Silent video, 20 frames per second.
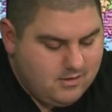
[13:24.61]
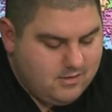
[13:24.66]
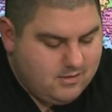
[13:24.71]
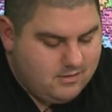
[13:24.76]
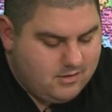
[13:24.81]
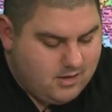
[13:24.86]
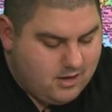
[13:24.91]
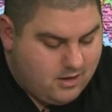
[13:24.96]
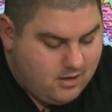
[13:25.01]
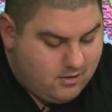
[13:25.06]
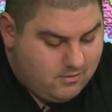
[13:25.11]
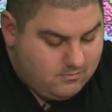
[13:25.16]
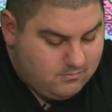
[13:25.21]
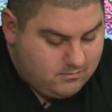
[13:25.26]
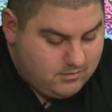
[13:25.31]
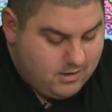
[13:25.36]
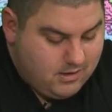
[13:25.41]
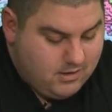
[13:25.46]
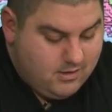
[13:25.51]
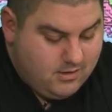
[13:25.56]
So
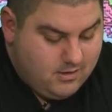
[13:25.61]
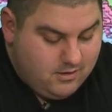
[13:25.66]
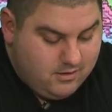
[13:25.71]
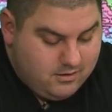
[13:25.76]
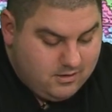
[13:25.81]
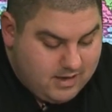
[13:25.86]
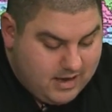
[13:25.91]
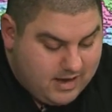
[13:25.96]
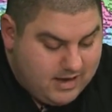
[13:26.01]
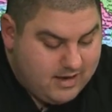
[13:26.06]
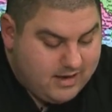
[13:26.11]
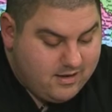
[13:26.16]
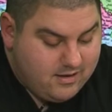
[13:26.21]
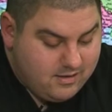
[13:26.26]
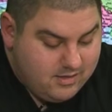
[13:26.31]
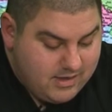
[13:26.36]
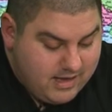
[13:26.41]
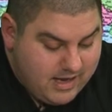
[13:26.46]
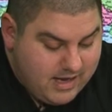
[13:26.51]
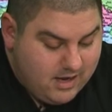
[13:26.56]
Sonic
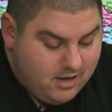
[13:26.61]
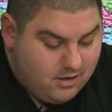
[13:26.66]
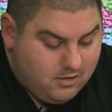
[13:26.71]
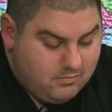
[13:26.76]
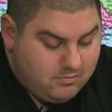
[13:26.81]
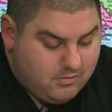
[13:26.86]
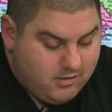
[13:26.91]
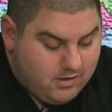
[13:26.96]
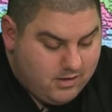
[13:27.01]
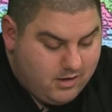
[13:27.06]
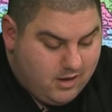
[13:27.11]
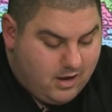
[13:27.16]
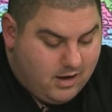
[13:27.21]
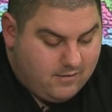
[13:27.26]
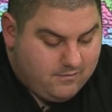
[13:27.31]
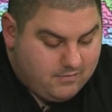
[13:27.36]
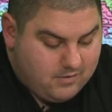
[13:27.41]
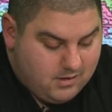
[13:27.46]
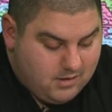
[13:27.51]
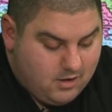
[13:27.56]
and Tails would
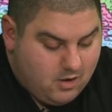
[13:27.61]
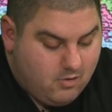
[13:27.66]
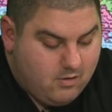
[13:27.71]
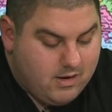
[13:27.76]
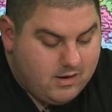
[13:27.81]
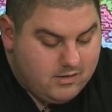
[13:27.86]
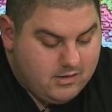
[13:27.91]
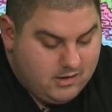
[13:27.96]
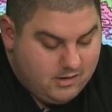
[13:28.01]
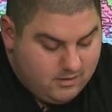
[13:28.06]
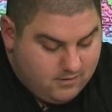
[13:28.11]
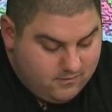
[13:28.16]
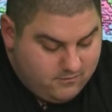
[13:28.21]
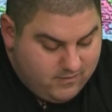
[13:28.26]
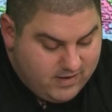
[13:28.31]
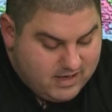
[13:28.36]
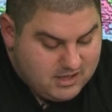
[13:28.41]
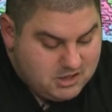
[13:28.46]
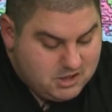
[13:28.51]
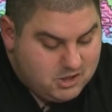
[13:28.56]
often go on these
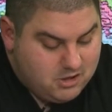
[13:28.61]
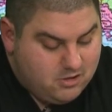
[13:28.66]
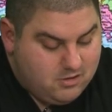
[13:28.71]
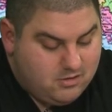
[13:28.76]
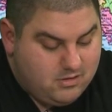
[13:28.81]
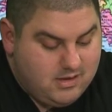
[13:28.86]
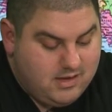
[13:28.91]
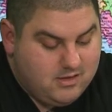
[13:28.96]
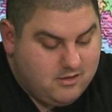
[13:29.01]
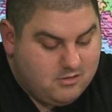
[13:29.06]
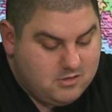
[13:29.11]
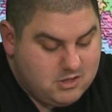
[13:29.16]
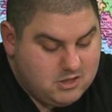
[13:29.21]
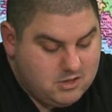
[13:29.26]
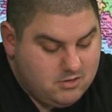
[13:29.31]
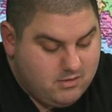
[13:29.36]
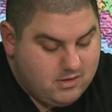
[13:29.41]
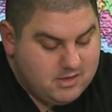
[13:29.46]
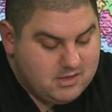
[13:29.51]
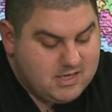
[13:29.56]
adventures, either
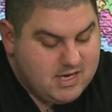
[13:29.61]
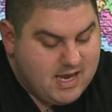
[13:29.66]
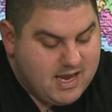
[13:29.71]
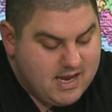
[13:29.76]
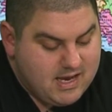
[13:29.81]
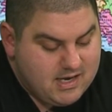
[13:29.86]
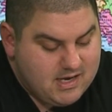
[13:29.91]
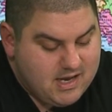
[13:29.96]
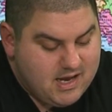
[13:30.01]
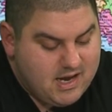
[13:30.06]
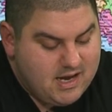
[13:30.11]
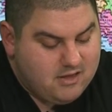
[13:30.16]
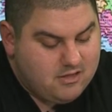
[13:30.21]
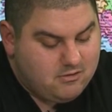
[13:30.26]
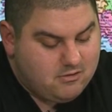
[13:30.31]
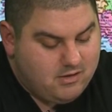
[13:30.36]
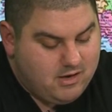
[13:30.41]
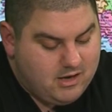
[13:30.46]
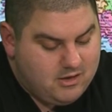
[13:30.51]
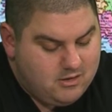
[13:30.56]
to antagonize
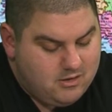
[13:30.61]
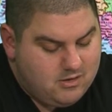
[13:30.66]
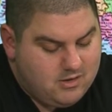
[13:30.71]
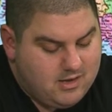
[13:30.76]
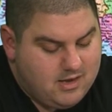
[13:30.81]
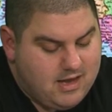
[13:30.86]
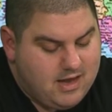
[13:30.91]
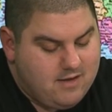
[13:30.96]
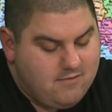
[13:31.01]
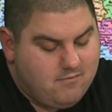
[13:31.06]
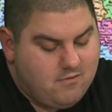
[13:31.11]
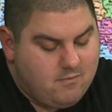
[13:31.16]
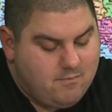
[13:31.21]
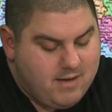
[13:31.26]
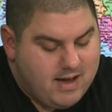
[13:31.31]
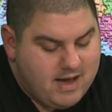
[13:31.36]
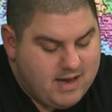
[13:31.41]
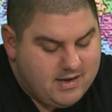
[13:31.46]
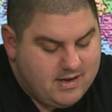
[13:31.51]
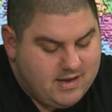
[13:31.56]
or instigate
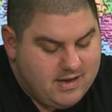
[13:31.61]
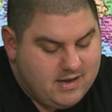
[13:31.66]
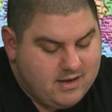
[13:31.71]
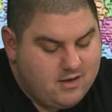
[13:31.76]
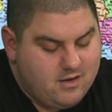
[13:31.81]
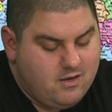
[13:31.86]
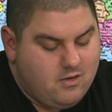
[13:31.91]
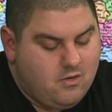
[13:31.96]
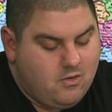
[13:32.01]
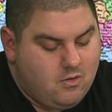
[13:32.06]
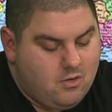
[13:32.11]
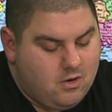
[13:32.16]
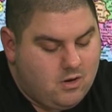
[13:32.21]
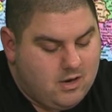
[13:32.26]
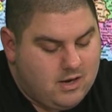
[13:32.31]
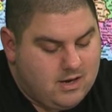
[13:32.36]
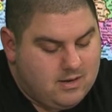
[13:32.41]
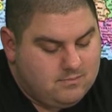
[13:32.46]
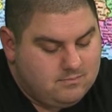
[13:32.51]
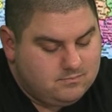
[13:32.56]
Robotnik,
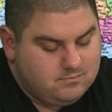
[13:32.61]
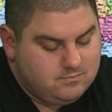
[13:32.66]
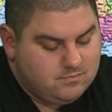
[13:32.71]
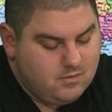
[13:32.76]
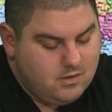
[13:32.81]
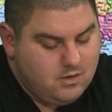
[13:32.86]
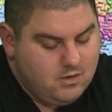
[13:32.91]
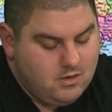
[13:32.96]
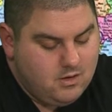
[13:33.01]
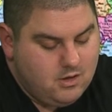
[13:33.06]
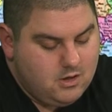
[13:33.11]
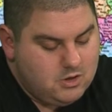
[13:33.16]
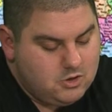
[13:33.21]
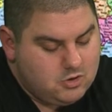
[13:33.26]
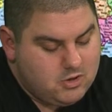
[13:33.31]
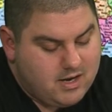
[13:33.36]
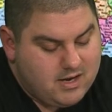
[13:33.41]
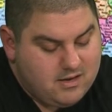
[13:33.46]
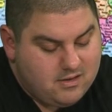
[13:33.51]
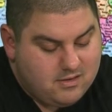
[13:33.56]
or um,
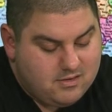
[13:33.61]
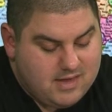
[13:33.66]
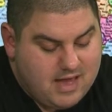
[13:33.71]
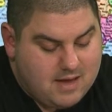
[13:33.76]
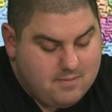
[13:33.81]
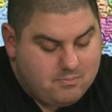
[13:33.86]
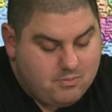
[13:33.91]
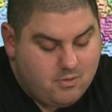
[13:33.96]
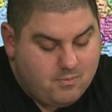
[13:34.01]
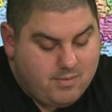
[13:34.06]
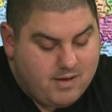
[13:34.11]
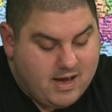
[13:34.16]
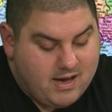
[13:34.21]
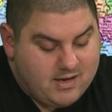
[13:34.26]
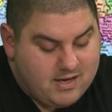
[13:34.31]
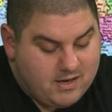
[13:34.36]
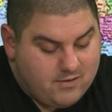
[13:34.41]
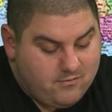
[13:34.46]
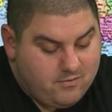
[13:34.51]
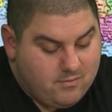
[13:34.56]
try to stop
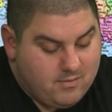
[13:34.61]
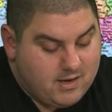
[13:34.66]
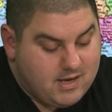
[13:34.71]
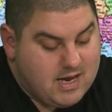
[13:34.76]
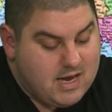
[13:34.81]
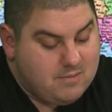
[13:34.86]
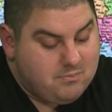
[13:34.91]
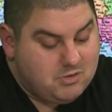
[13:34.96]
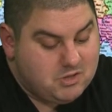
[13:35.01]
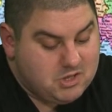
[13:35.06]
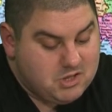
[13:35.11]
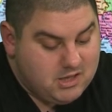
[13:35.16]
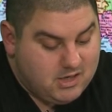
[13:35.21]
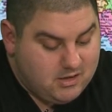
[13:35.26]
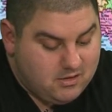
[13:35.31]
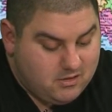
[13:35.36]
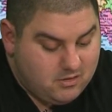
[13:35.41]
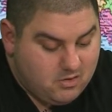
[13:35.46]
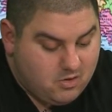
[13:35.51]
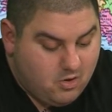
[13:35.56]
Robotnik from accomplishing
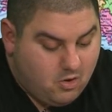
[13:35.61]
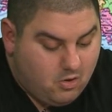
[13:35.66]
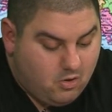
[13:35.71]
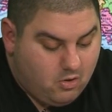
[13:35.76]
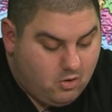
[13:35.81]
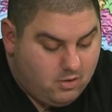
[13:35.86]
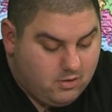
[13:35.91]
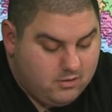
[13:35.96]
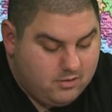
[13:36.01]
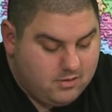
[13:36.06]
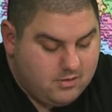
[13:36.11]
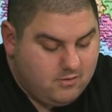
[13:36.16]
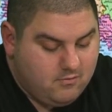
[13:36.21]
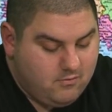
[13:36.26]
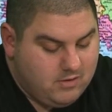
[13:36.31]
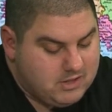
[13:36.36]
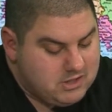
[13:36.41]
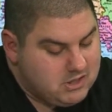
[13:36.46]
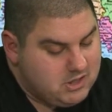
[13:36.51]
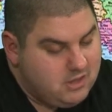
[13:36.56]
his goals,
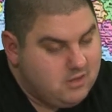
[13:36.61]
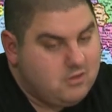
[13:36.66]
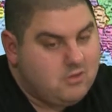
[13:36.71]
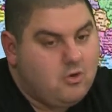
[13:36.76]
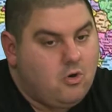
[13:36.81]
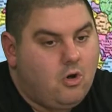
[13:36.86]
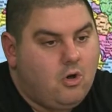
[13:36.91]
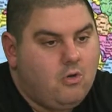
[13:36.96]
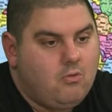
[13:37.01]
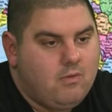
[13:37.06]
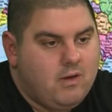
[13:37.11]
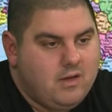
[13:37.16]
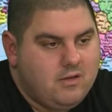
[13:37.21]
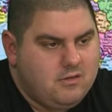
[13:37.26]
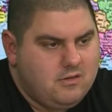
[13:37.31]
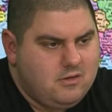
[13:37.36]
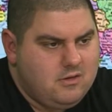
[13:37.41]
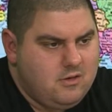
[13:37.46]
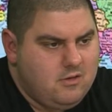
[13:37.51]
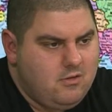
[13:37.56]
which his goal
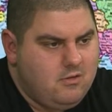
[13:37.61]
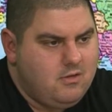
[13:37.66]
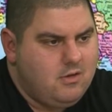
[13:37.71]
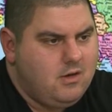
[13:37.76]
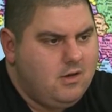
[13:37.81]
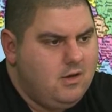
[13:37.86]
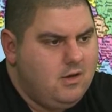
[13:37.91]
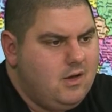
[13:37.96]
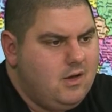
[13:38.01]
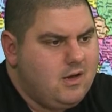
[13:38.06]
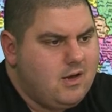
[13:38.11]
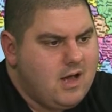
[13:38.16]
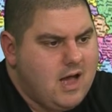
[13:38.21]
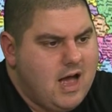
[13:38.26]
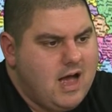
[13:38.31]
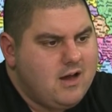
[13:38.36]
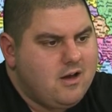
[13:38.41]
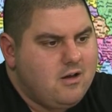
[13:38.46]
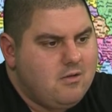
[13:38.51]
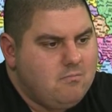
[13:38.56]
was to
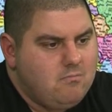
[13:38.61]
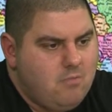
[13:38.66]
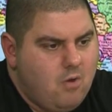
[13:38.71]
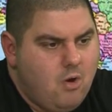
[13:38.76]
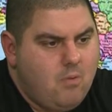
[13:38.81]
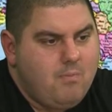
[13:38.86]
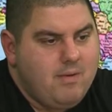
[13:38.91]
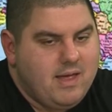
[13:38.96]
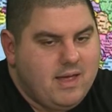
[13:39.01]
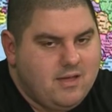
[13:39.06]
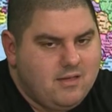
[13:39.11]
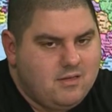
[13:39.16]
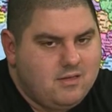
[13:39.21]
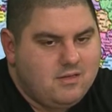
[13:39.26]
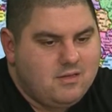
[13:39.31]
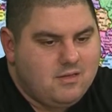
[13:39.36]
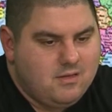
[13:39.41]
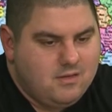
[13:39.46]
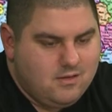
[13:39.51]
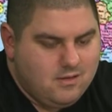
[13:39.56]
conquer
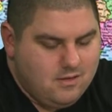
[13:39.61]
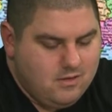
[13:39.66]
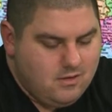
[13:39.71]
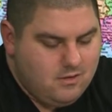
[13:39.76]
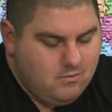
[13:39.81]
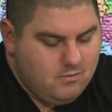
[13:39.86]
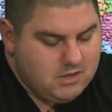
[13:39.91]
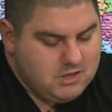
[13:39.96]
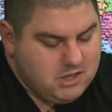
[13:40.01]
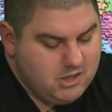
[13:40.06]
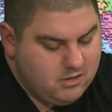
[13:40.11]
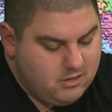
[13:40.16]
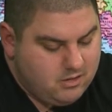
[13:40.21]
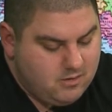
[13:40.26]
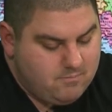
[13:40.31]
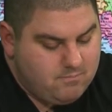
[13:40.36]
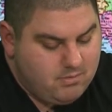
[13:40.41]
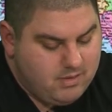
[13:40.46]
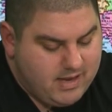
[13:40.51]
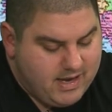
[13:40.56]
Mobius, which is
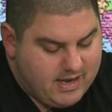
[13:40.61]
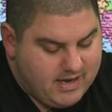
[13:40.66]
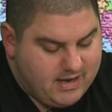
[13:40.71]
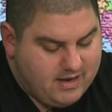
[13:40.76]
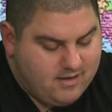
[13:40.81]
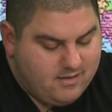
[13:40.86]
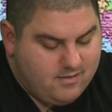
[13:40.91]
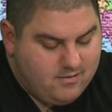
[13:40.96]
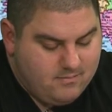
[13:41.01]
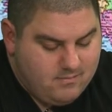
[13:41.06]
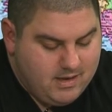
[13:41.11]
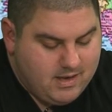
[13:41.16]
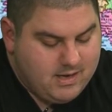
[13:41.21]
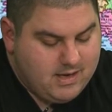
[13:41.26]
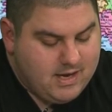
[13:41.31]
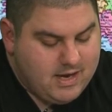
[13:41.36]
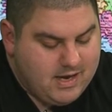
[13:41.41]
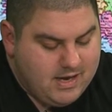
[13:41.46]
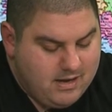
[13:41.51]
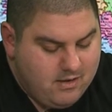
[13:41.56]
the planet,
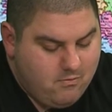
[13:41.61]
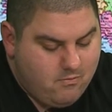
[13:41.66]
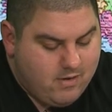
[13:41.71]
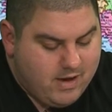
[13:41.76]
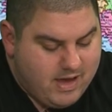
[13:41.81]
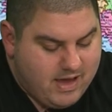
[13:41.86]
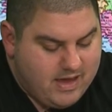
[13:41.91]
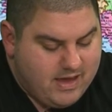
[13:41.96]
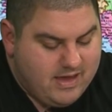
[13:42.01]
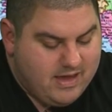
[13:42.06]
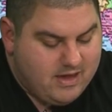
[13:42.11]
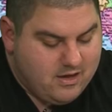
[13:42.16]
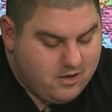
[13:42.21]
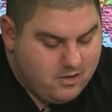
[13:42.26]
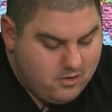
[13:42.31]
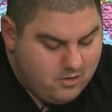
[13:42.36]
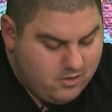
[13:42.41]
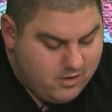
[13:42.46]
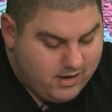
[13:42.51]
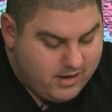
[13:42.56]
in any way he
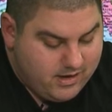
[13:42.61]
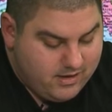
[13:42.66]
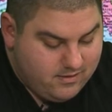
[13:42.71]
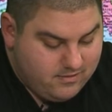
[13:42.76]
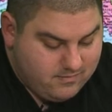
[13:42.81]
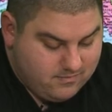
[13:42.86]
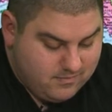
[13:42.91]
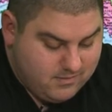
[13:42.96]
could.